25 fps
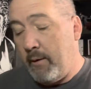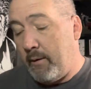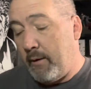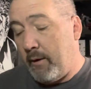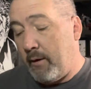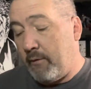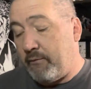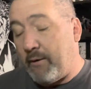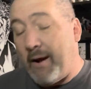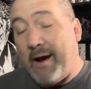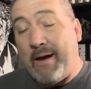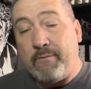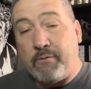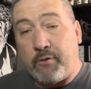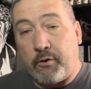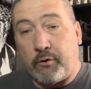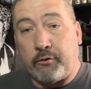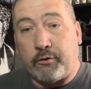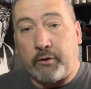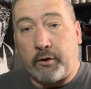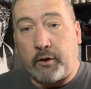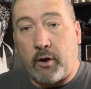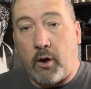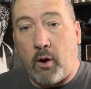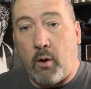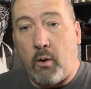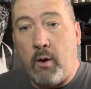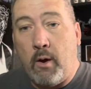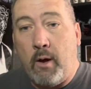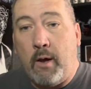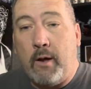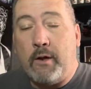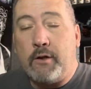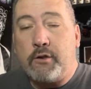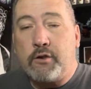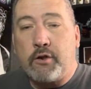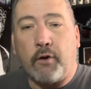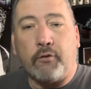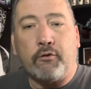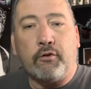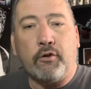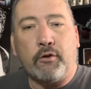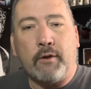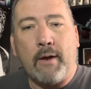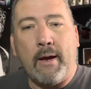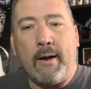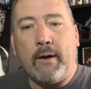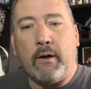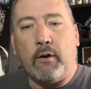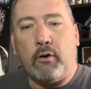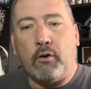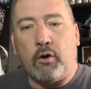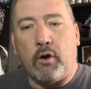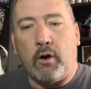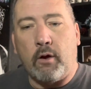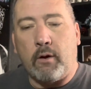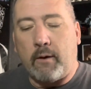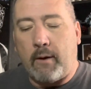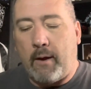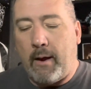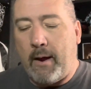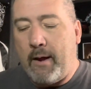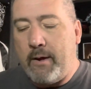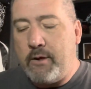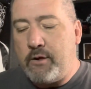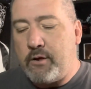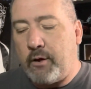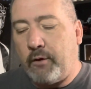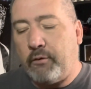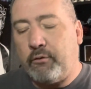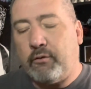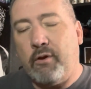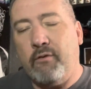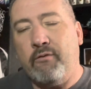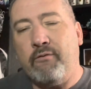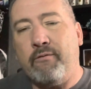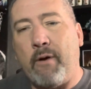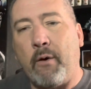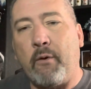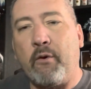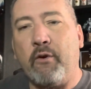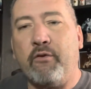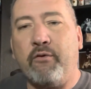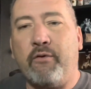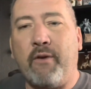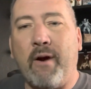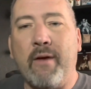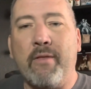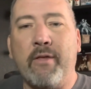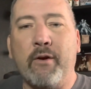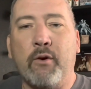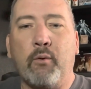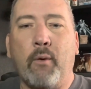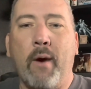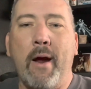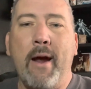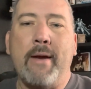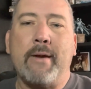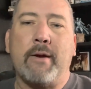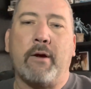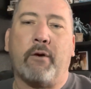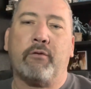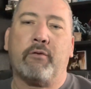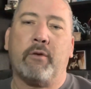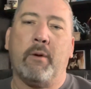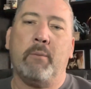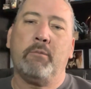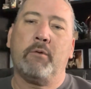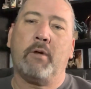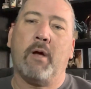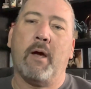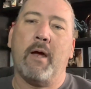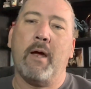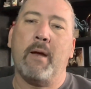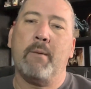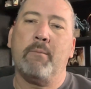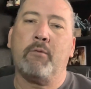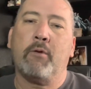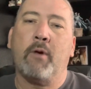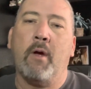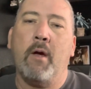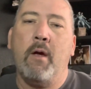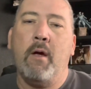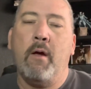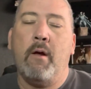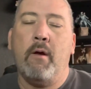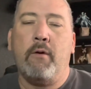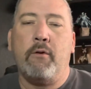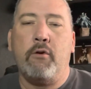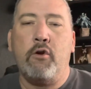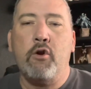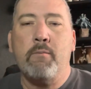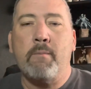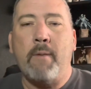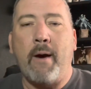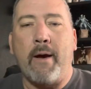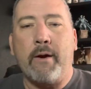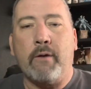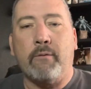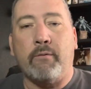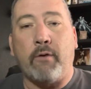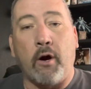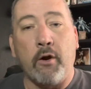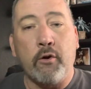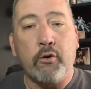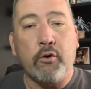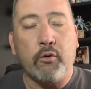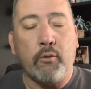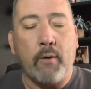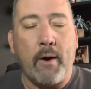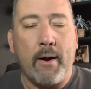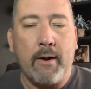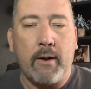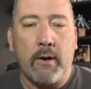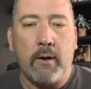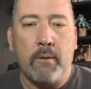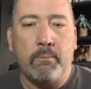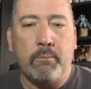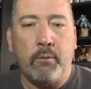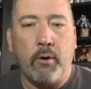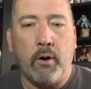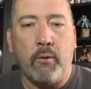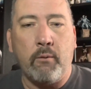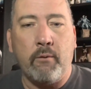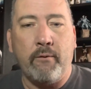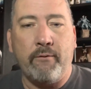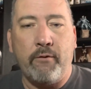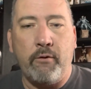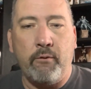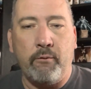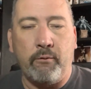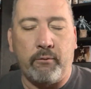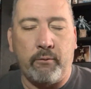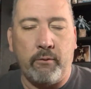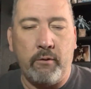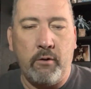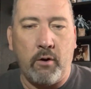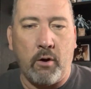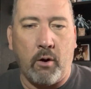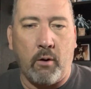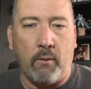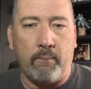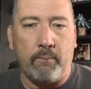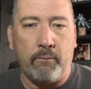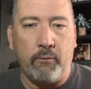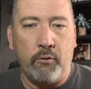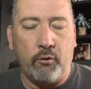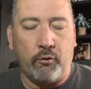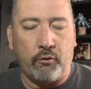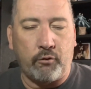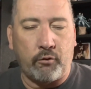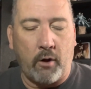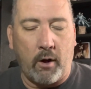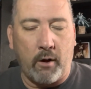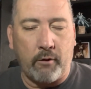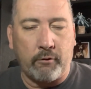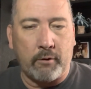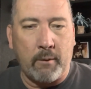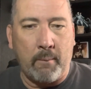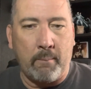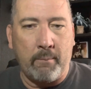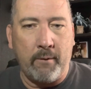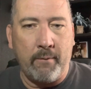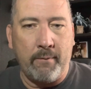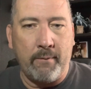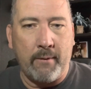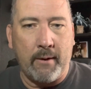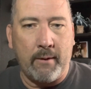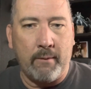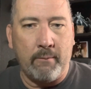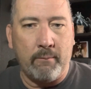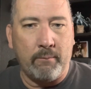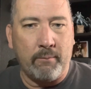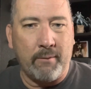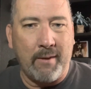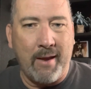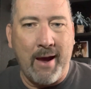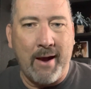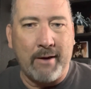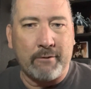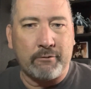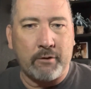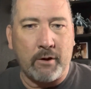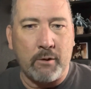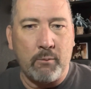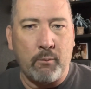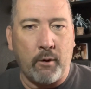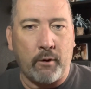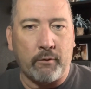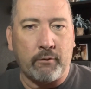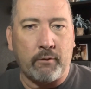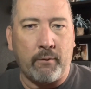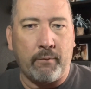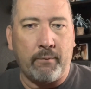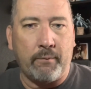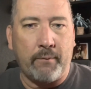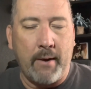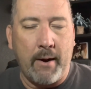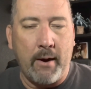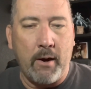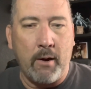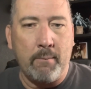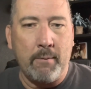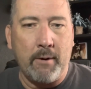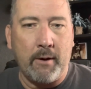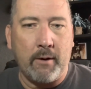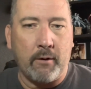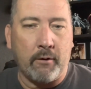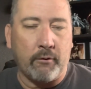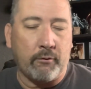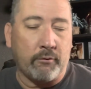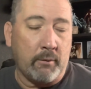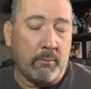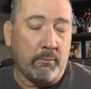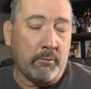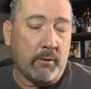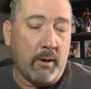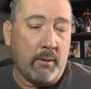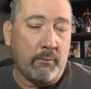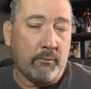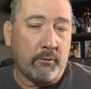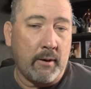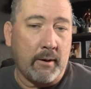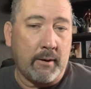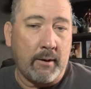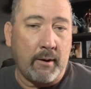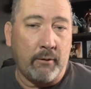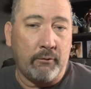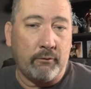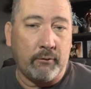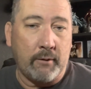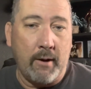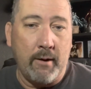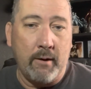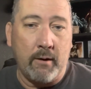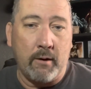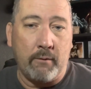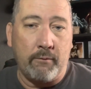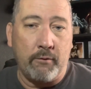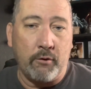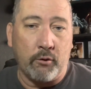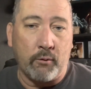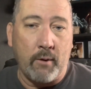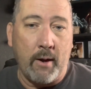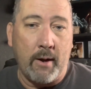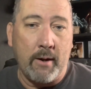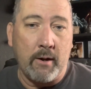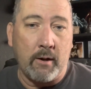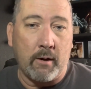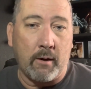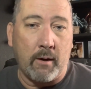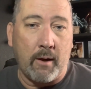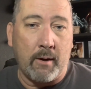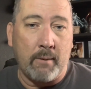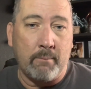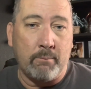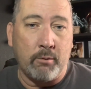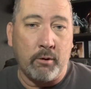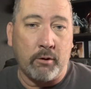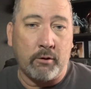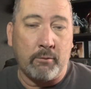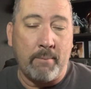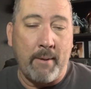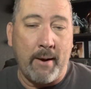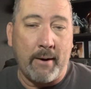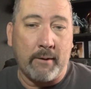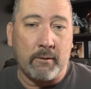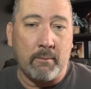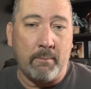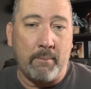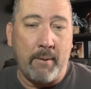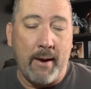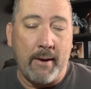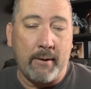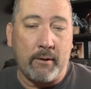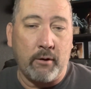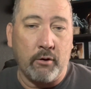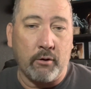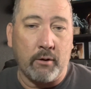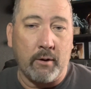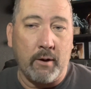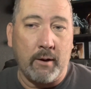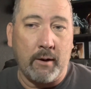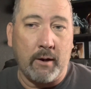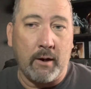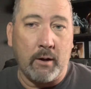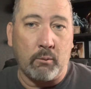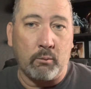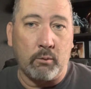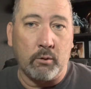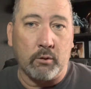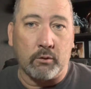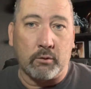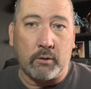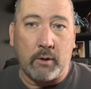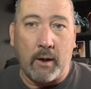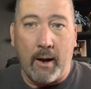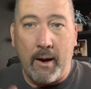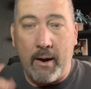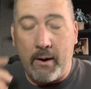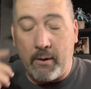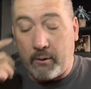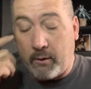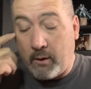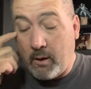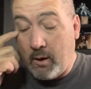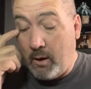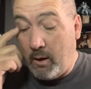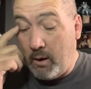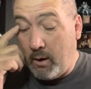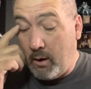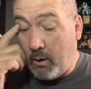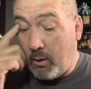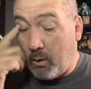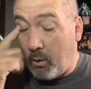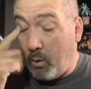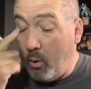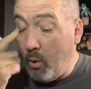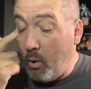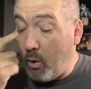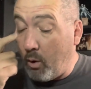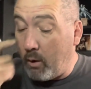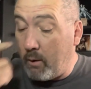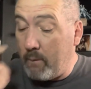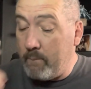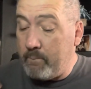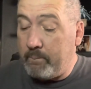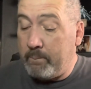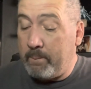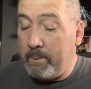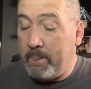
five years ago, just to take a look and just to verify the grade. Now, sometimes you might have undergraded a book if you've, you know, you saw something that actually wasn't there because sometimes, like I stated, if you're grading a lot of books back to back, you're going to get real tired. Or